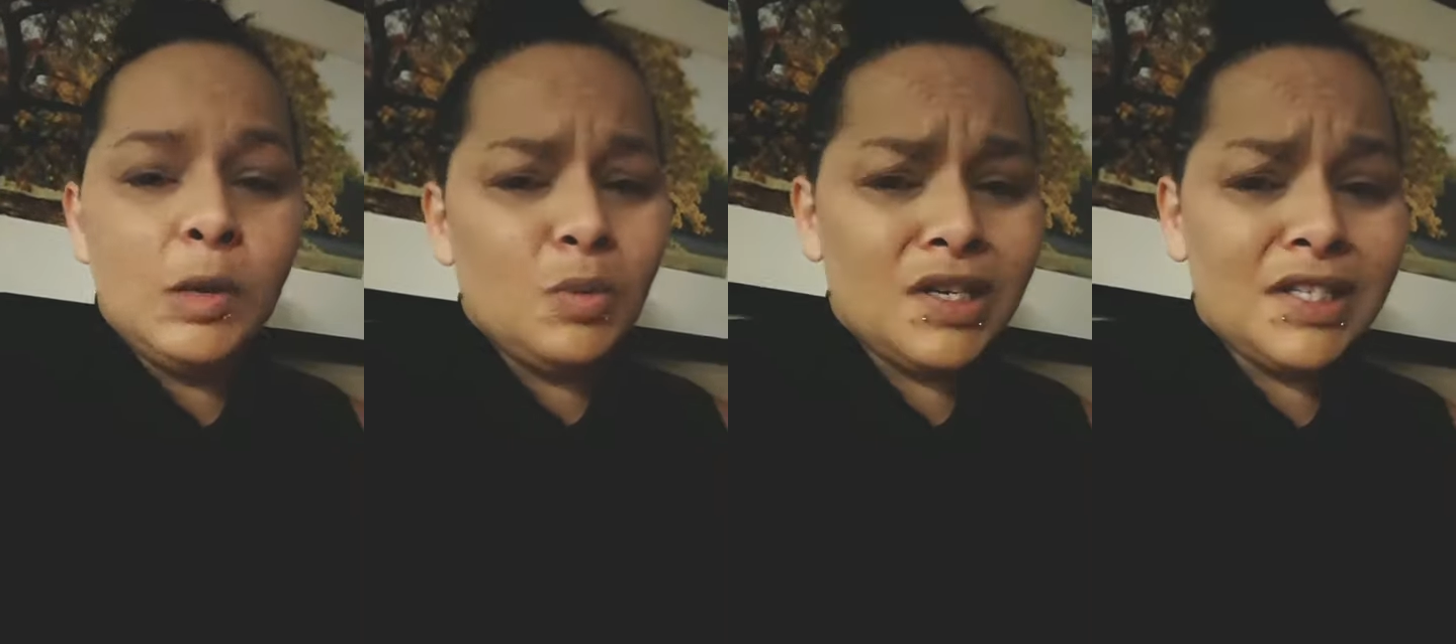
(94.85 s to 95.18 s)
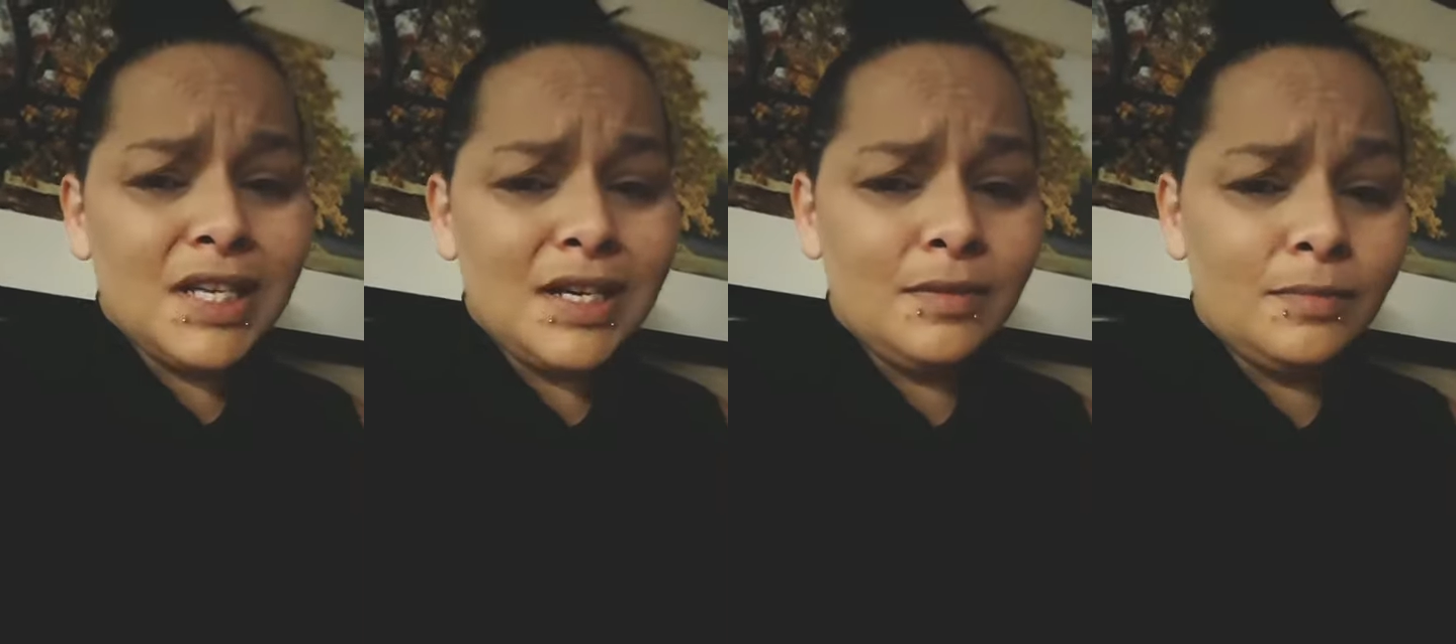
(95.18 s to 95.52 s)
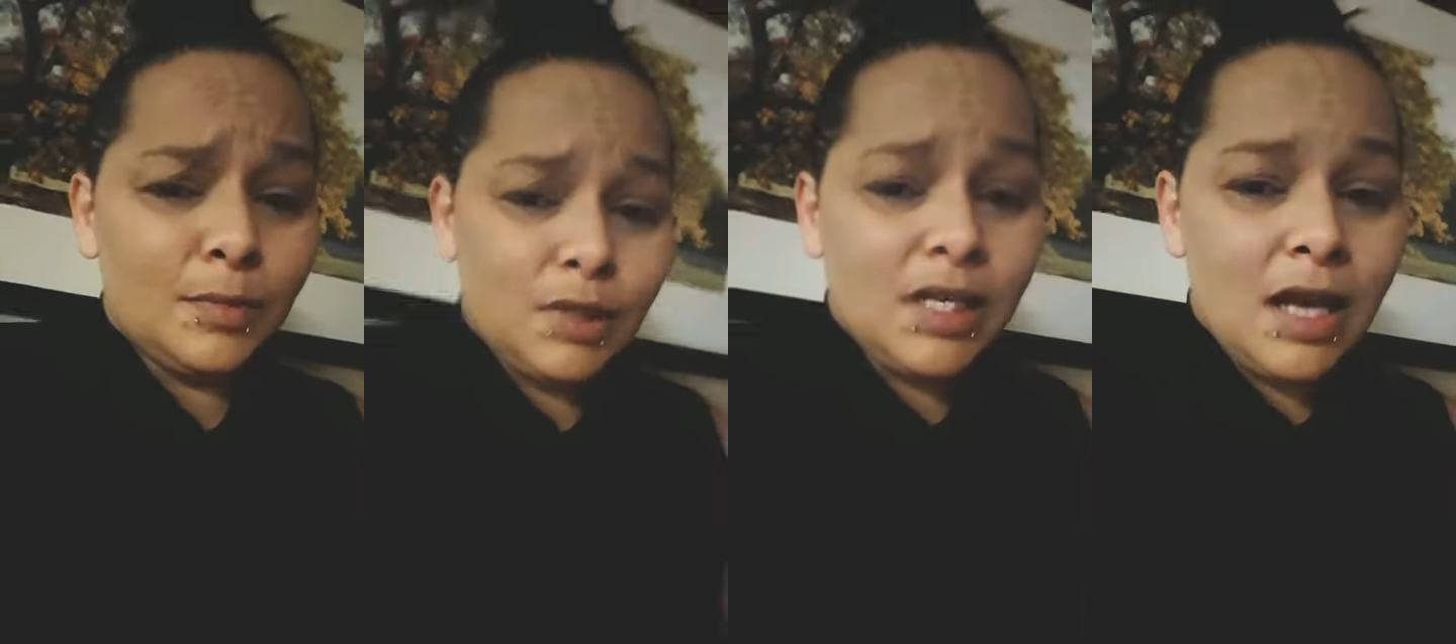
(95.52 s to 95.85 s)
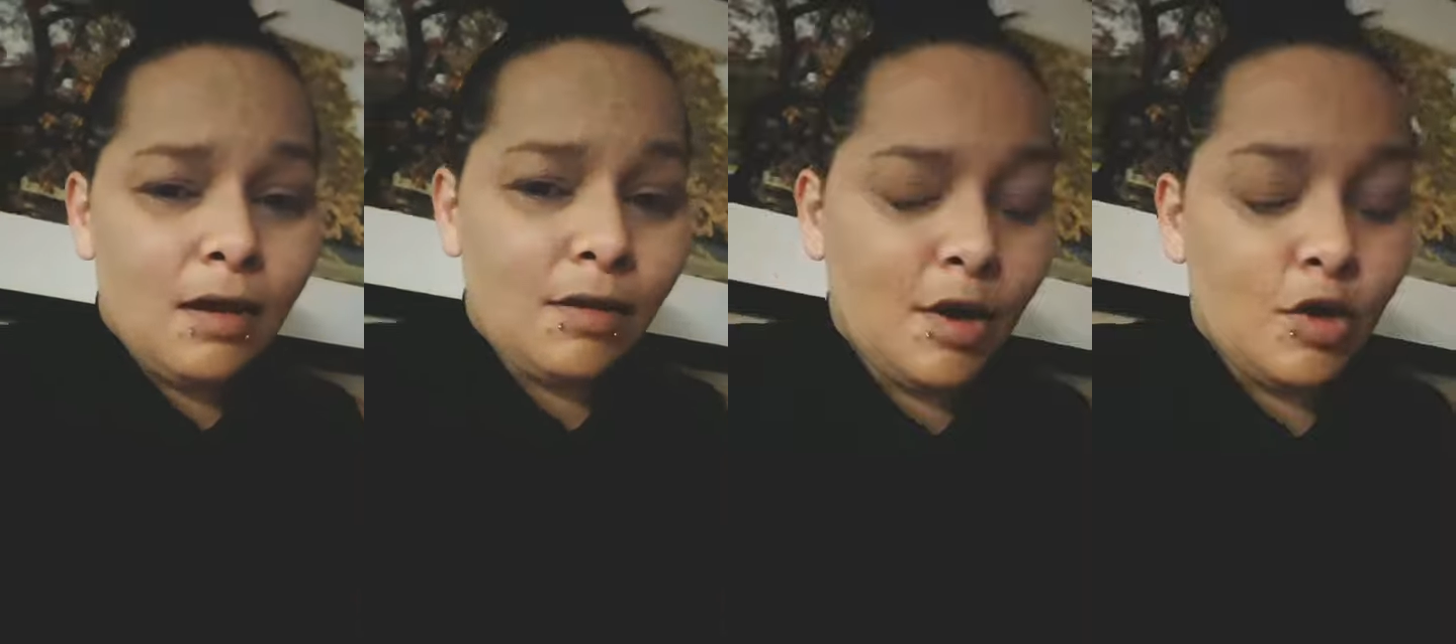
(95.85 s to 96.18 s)
We'll see
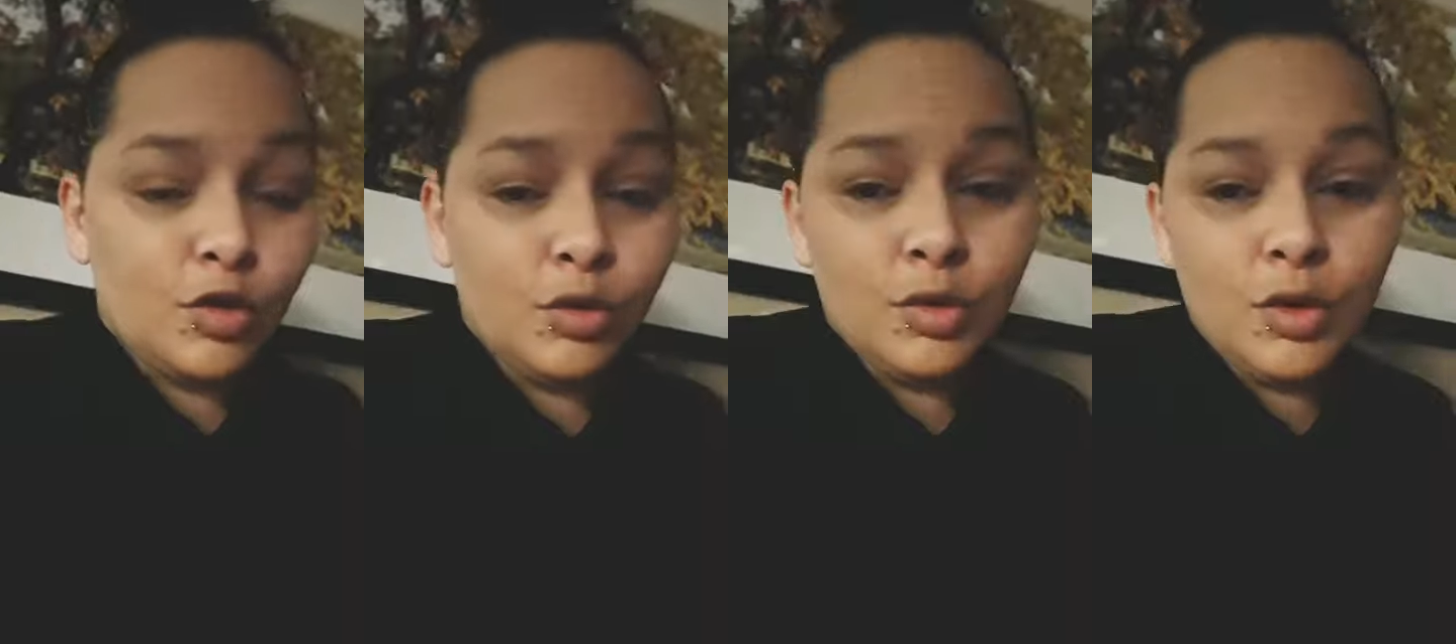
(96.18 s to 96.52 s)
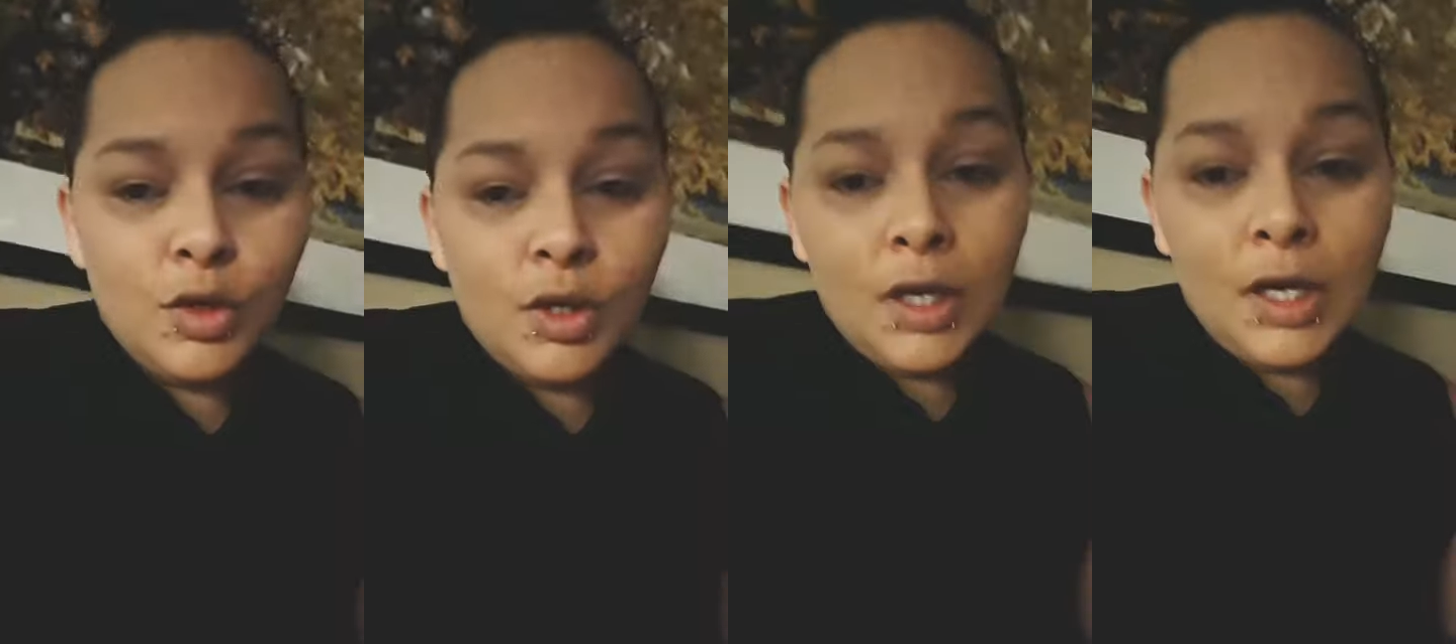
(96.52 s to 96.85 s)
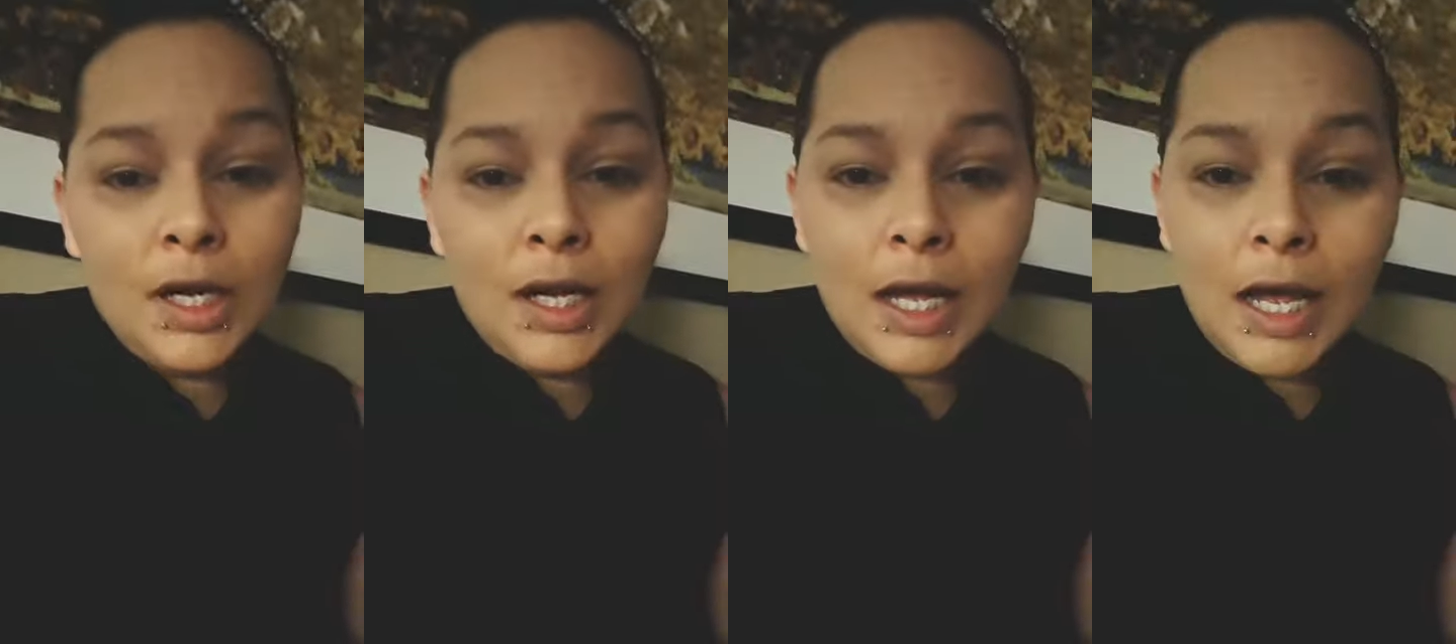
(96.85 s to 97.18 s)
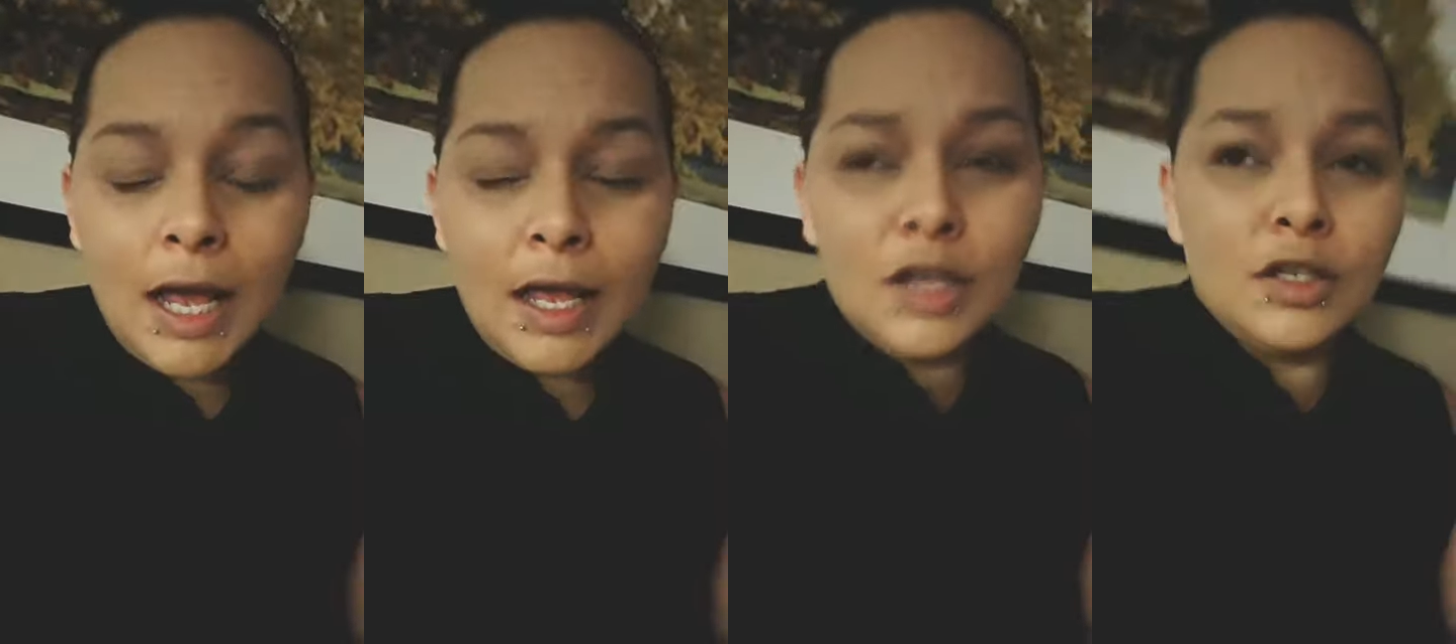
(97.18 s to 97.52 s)
how it goes.
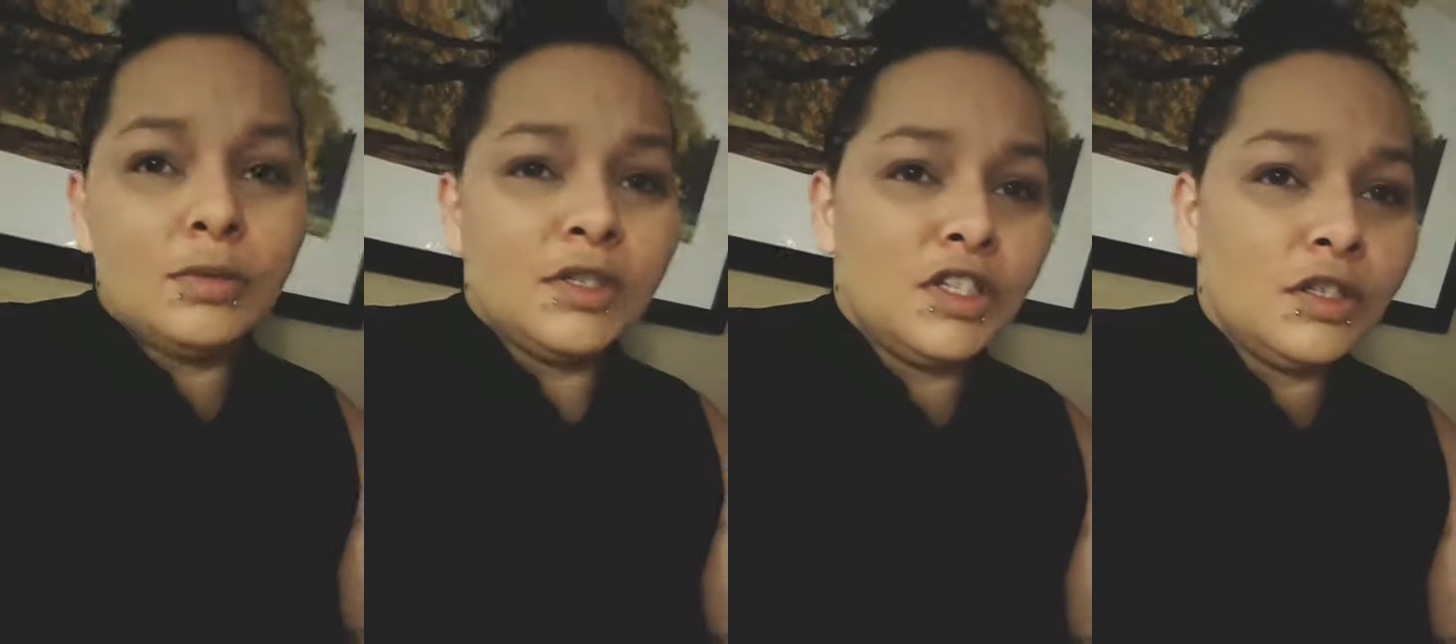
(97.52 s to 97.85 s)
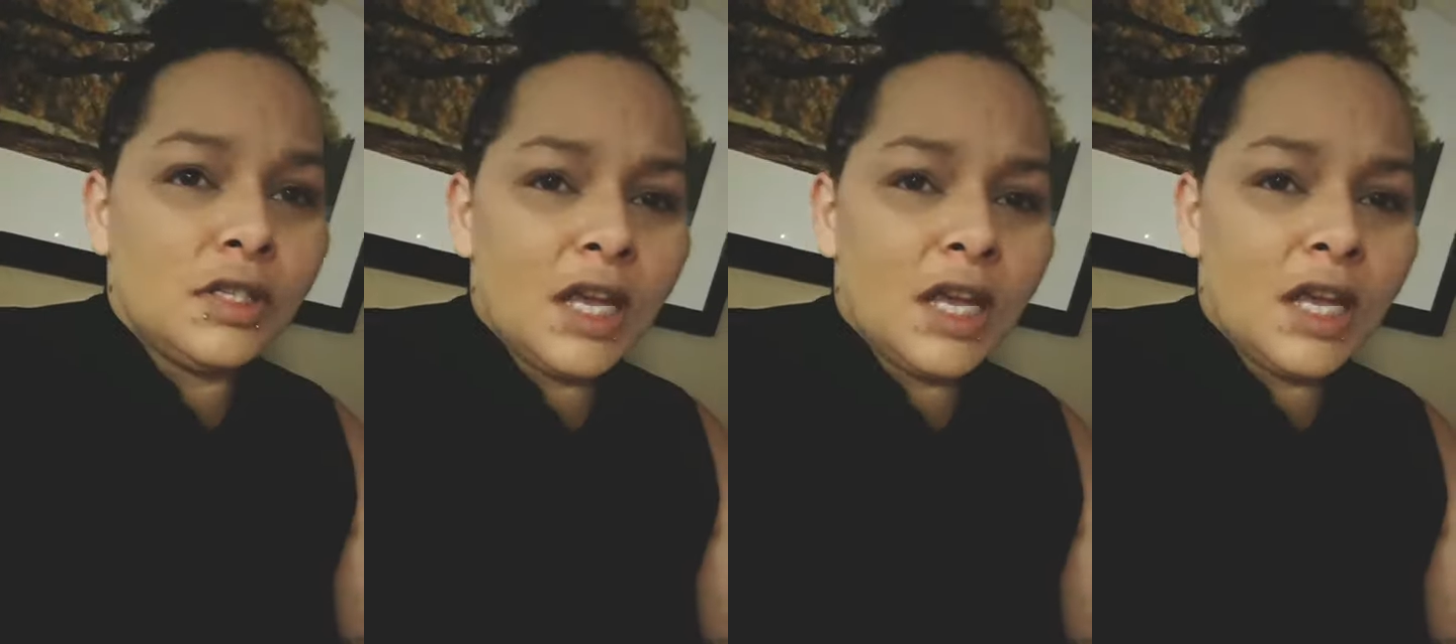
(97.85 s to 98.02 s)
And you're supposed to use